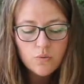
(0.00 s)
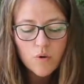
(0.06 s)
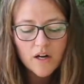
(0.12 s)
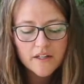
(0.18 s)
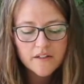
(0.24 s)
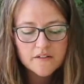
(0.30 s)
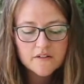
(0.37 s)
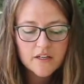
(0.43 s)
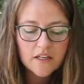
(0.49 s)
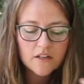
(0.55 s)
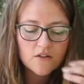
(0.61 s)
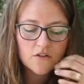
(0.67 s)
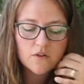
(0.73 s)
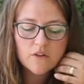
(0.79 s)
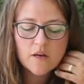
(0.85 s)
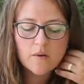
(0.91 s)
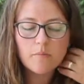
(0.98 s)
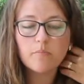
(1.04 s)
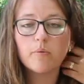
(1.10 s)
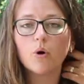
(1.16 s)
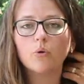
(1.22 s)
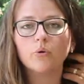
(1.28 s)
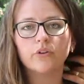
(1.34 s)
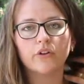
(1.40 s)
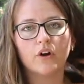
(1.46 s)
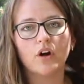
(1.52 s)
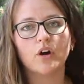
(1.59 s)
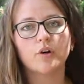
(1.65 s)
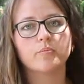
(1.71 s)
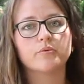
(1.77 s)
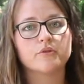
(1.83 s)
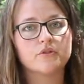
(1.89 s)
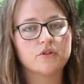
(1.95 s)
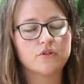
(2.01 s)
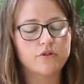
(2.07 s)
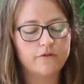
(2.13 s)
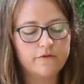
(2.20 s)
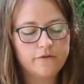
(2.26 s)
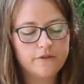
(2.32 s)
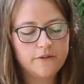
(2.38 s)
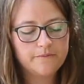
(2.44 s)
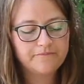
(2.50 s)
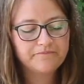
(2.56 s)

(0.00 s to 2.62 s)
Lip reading: wineskins so that both are preserved.